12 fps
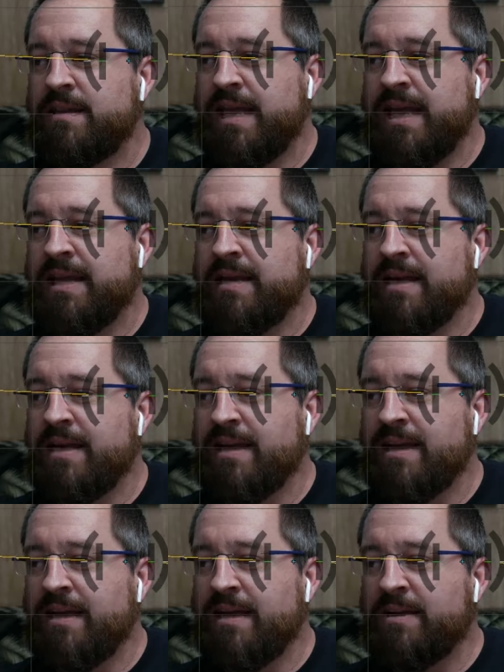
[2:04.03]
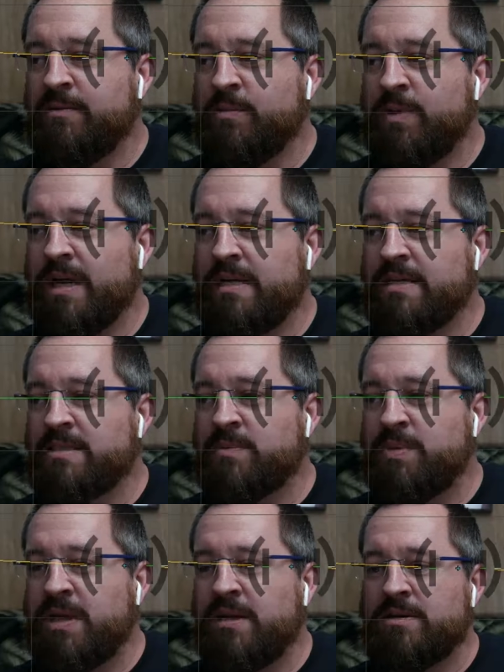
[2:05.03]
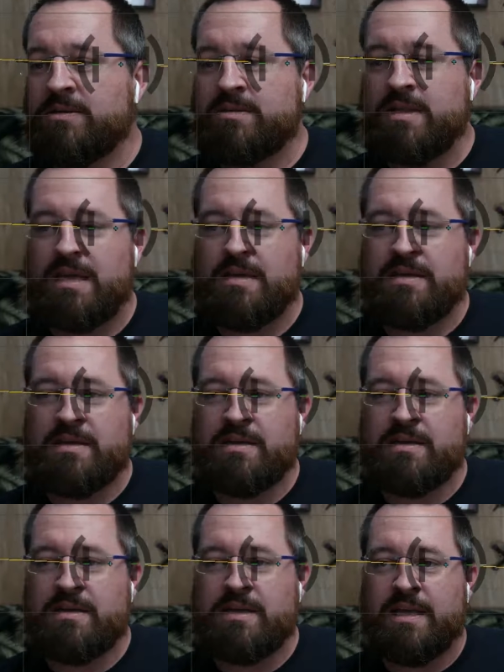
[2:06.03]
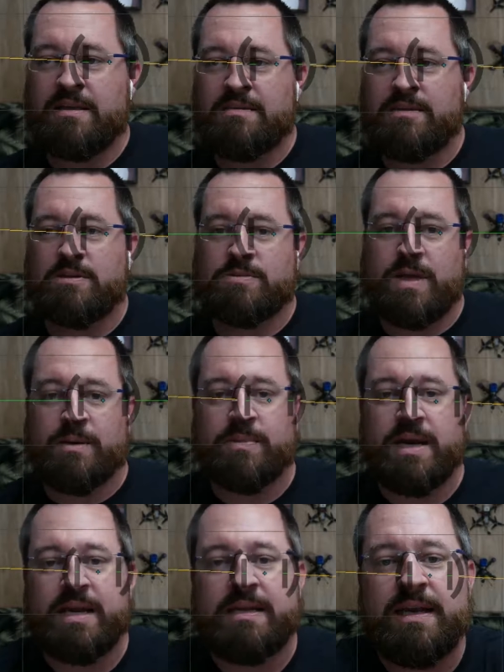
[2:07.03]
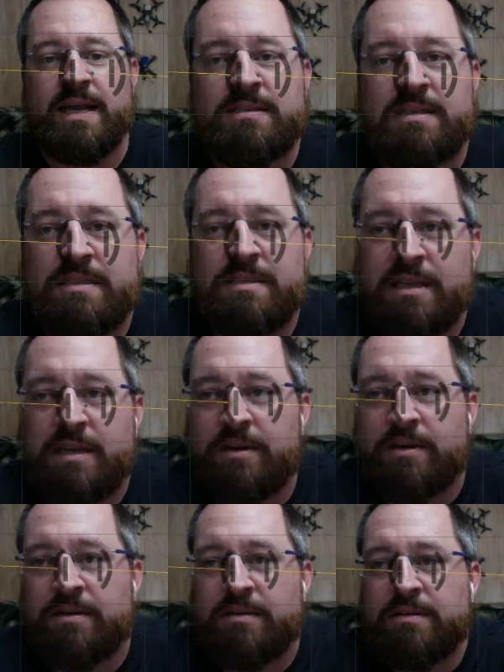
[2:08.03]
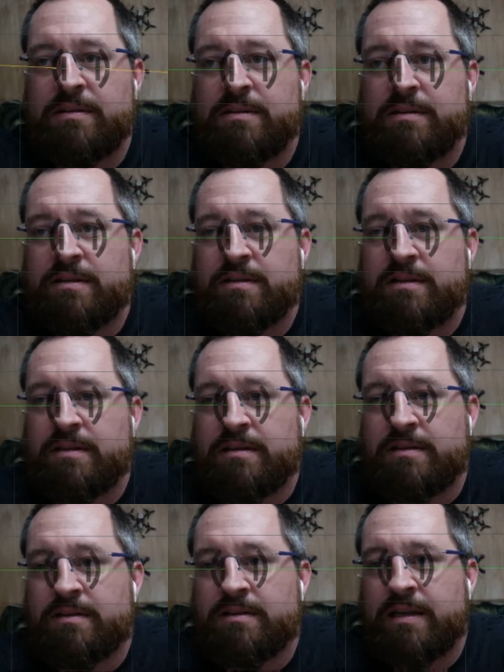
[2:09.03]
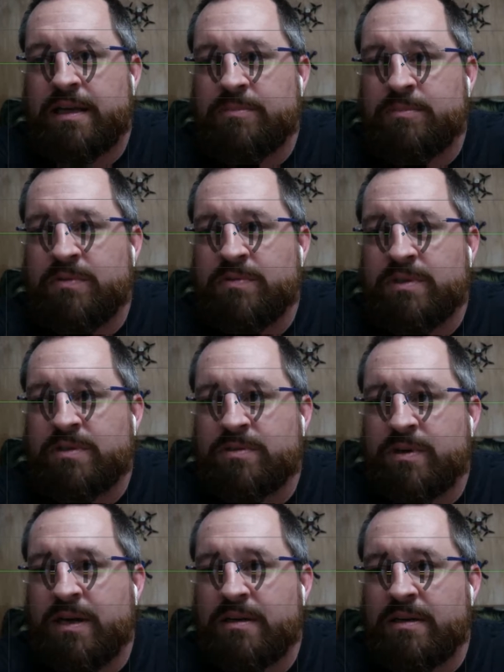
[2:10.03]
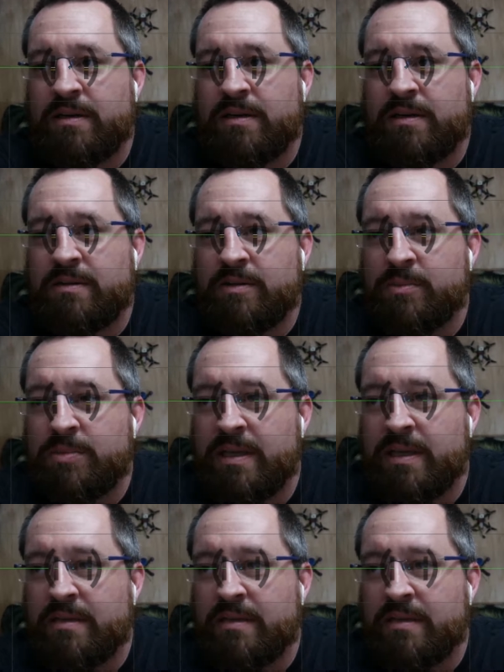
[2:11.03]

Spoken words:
And when it disappears, then it goes back. But I can actually sit here. Look, I can move this around a little bit.